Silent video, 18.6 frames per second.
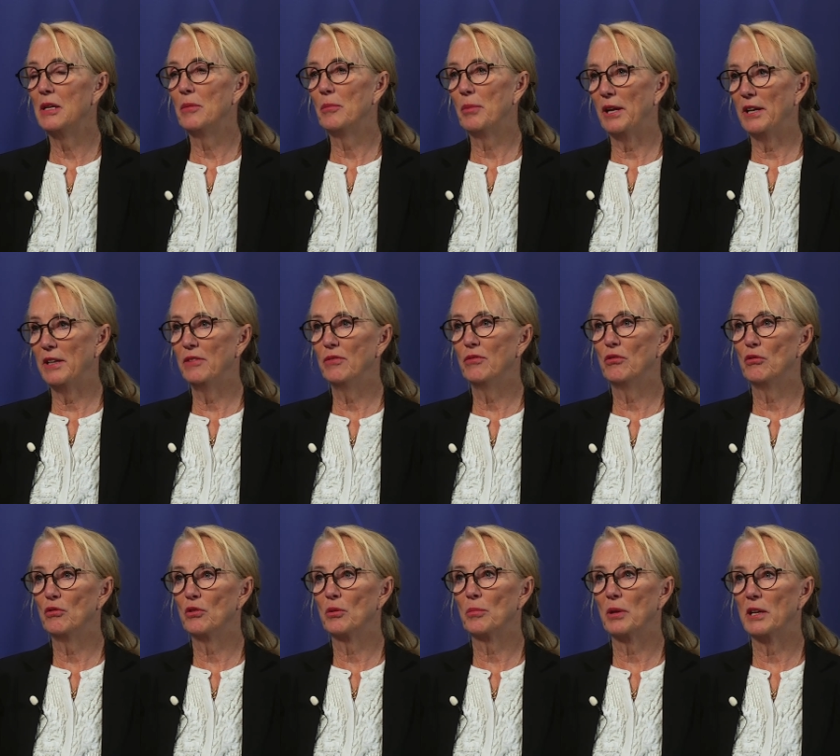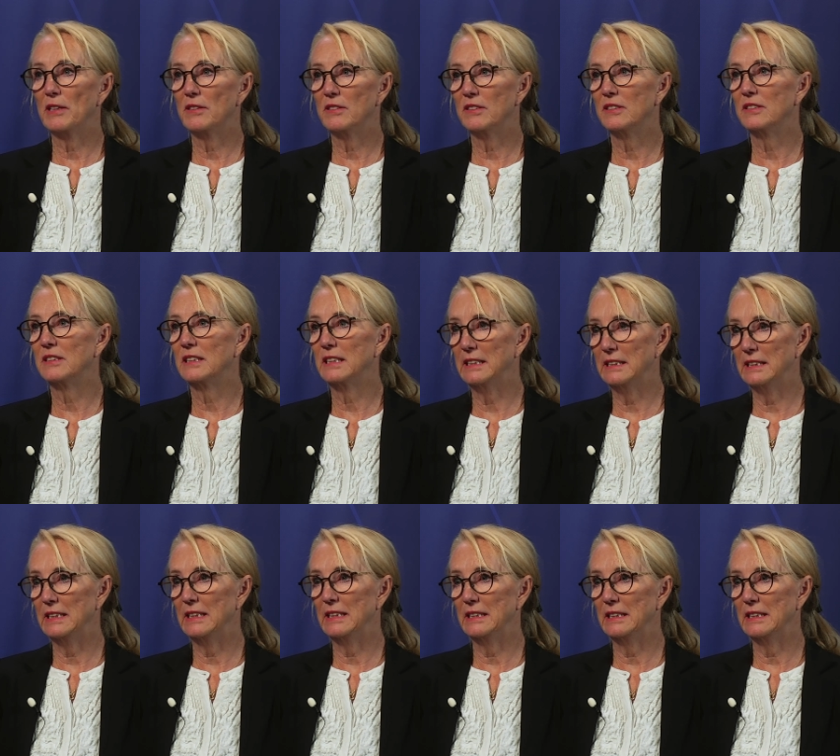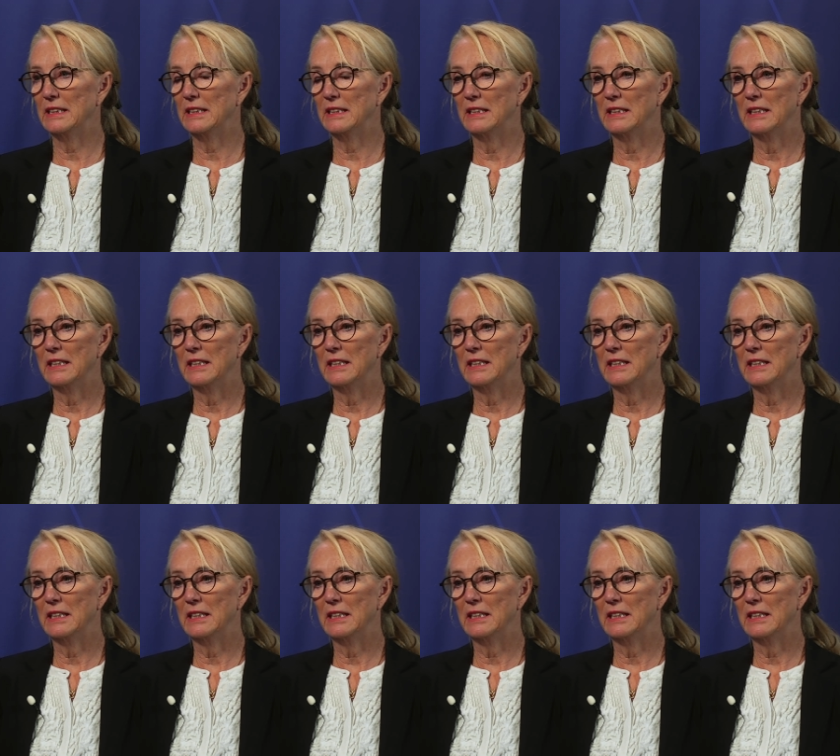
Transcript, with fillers: paying for the patients in India.